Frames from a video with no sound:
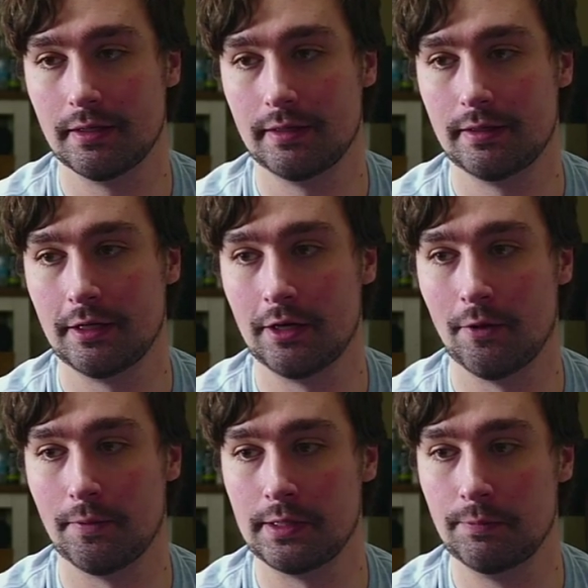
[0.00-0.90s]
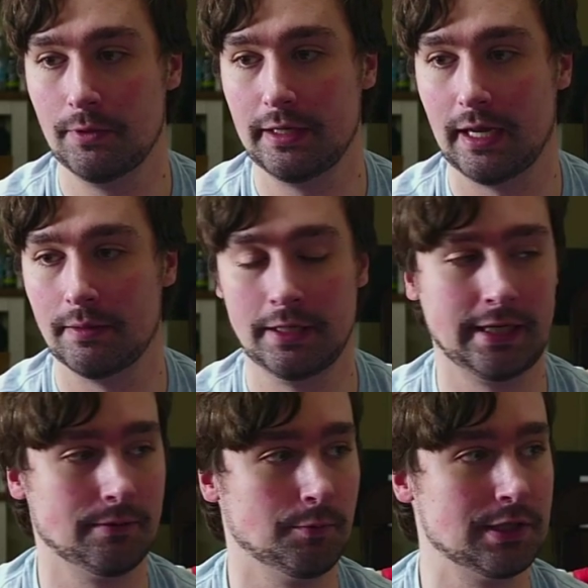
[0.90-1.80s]
you know, you really like
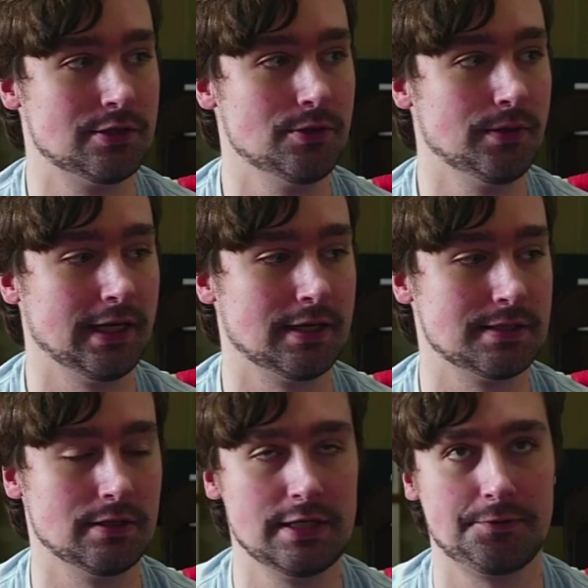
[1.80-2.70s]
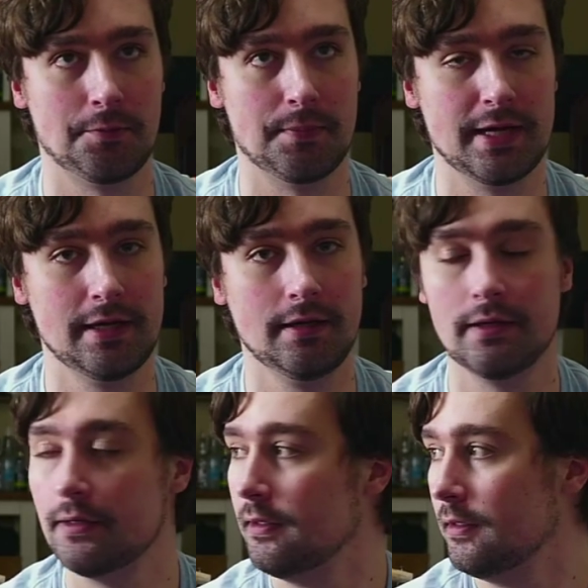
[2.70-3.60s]
with toucans. At least for me,
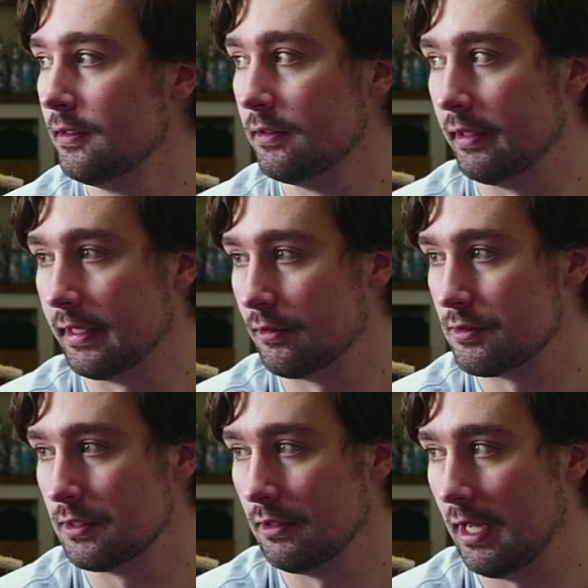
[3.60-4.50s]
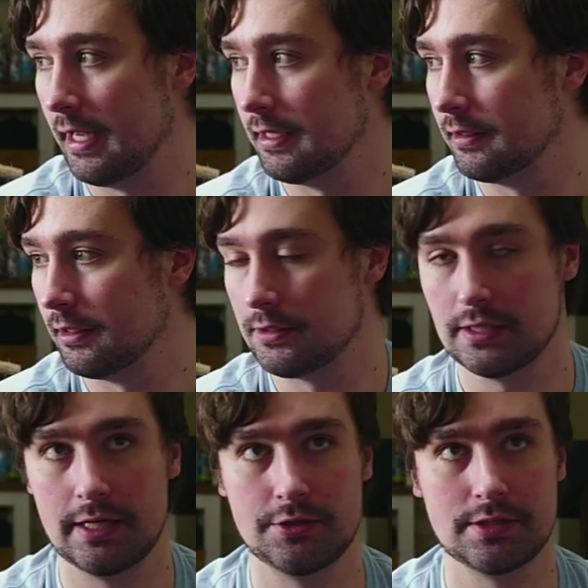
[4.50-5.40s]
like there's a lot. There's
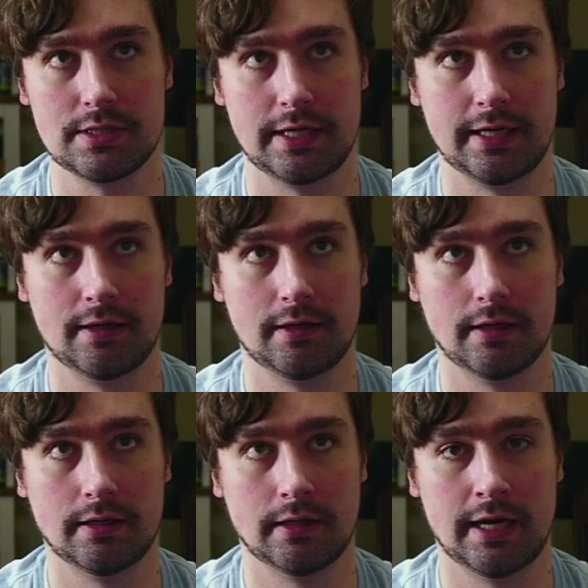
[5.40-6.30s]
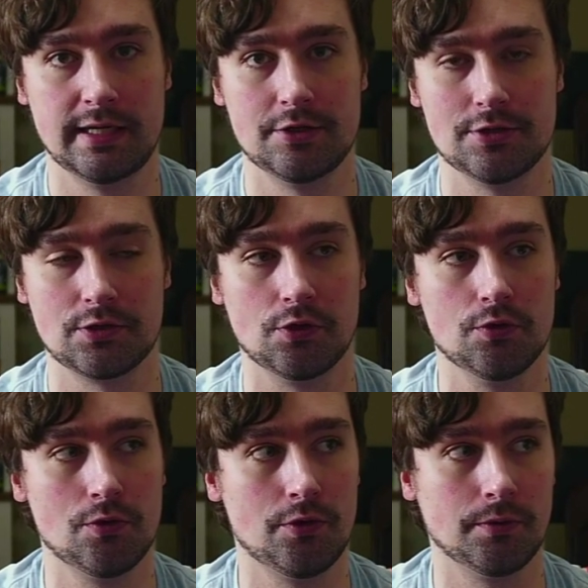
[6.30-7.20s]
not just like I didn't just
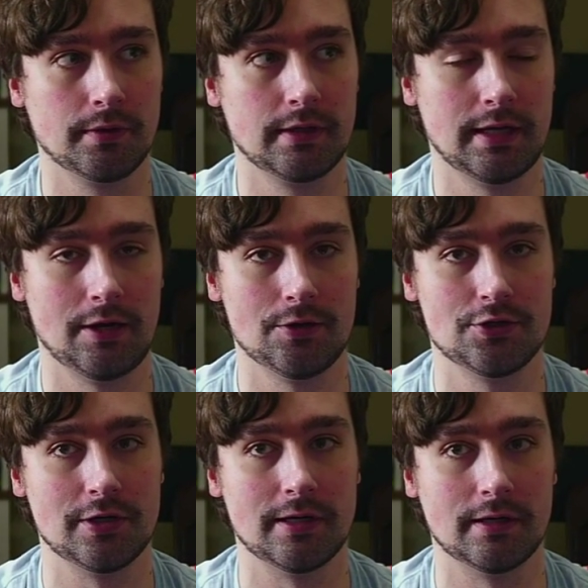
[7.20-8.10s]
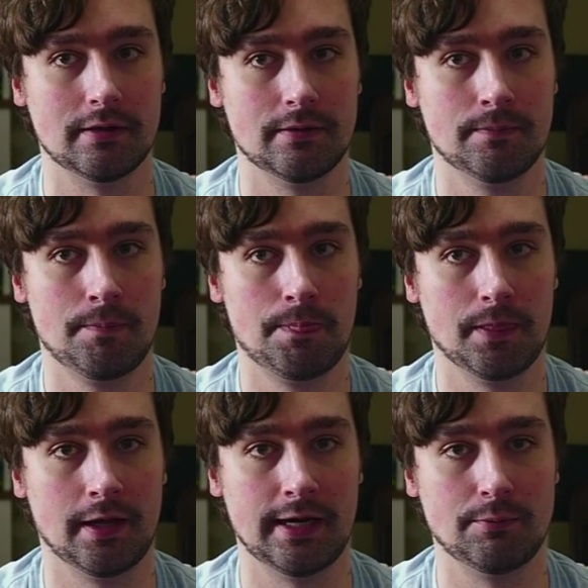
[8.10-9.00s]
Google care sheet
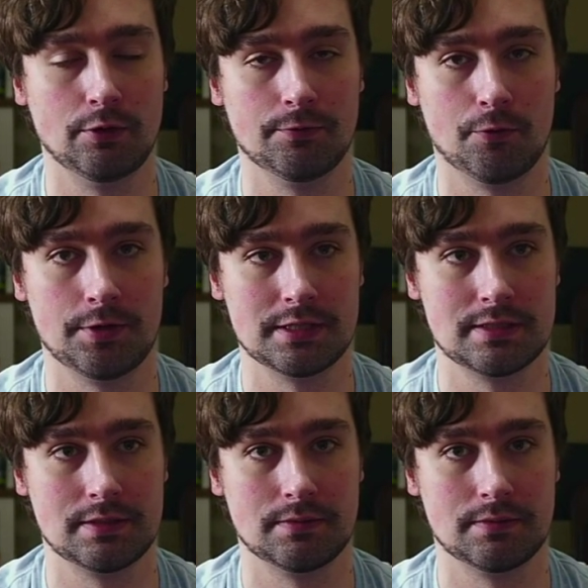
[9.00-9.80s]
on Emerald Forest